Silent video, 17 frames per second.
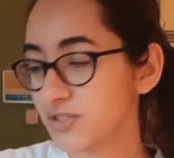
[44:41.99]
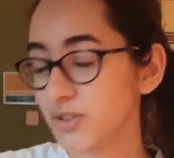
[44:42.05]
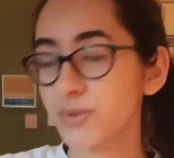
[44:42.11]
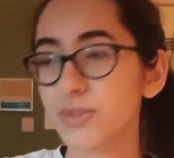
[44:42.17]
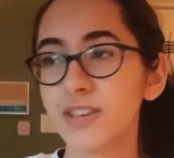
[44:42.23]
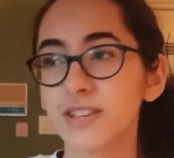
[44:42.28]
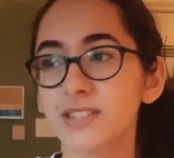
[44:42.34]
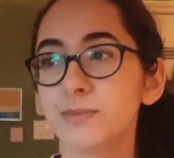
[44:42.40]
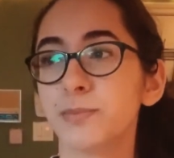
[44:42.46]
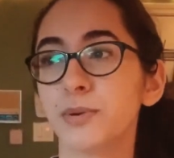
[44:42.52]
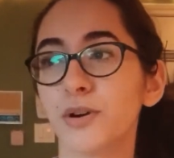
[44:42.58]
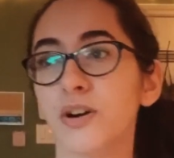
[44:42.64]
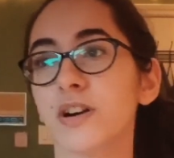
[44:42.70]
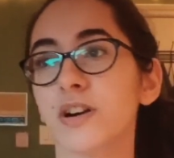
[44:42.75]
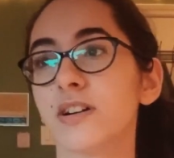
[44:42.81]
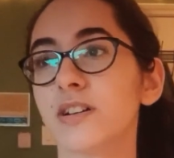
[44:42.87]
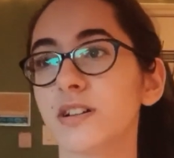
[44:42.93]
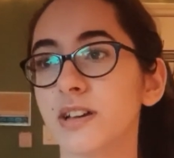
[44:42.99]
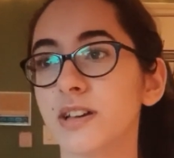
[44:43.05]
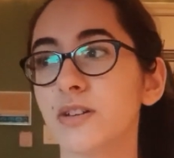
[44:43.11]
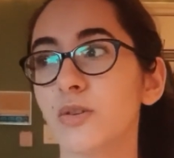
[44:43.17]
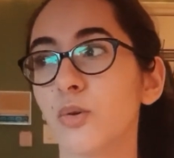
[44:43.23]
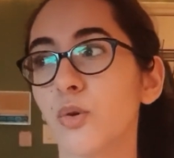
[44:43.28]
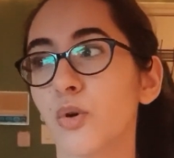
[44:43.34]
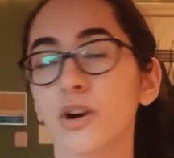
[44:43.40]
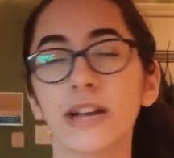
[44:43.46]
So this book,
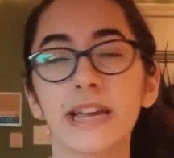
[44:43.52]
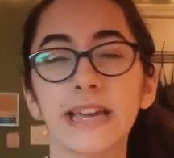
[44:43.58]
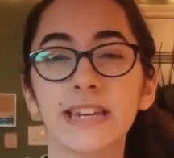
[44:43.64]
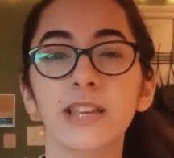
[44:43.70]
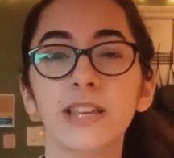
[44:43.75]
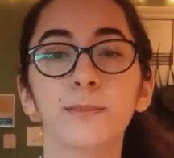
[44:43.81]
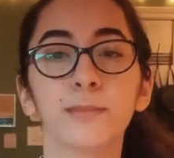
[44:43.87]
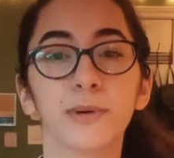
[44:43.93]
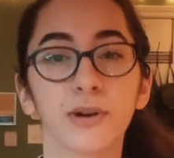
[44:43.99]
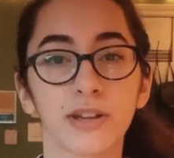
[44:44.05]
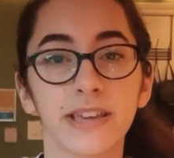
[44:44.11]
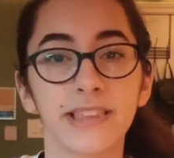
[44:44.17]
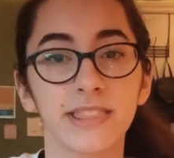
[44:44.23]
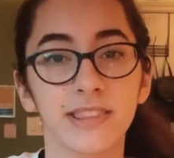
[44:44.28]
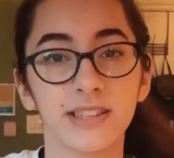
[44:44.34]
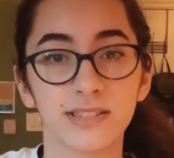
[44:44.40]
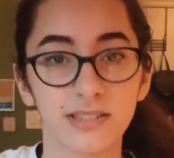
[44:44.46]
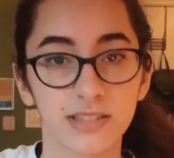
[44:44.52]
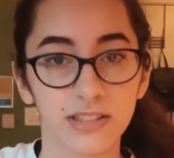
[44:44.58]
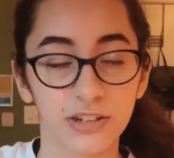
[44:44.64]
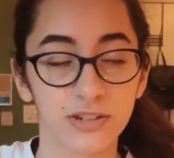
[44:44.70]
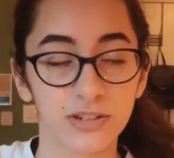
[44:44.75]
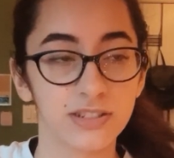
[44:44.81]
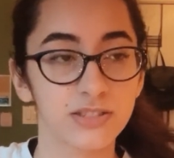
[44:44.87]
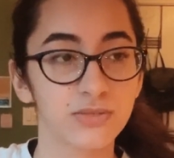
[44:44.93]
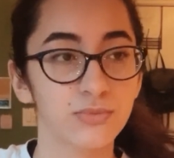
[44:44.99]
or any book in this
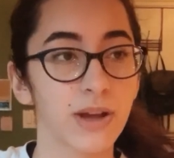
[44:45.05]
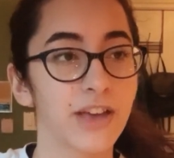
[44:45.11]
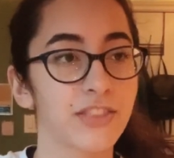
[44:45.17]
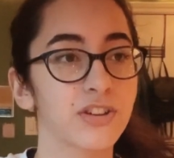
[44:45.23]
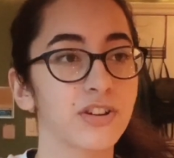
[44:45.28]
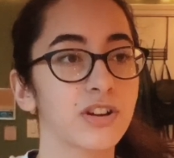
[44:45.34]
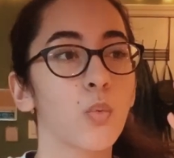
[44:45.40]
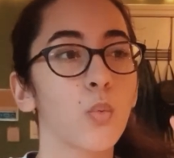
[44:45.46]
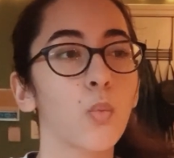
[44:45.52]
series rather,